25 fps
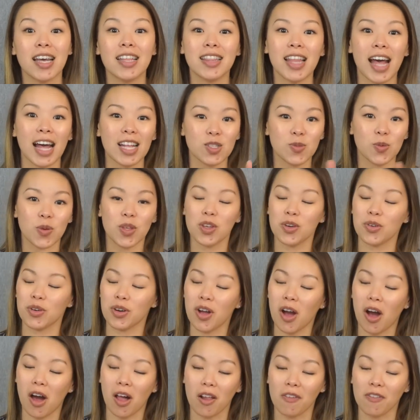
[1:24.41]
and that's when you were
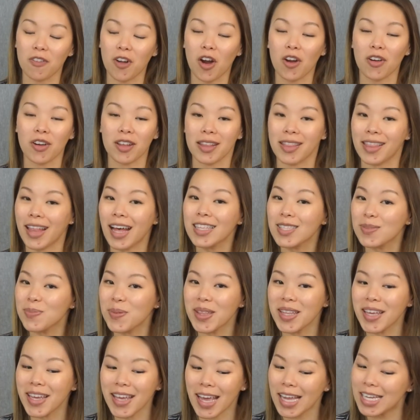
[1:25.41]
caught off guard and that's
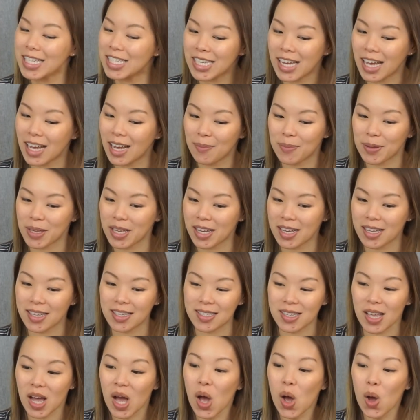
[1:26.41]
when they get ya
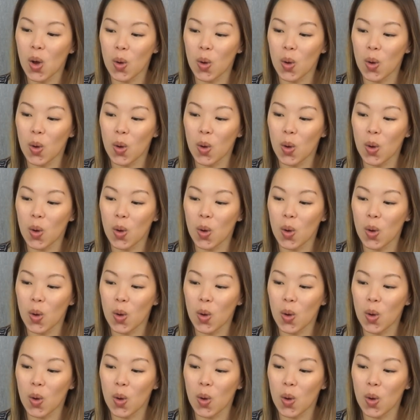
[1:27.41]
because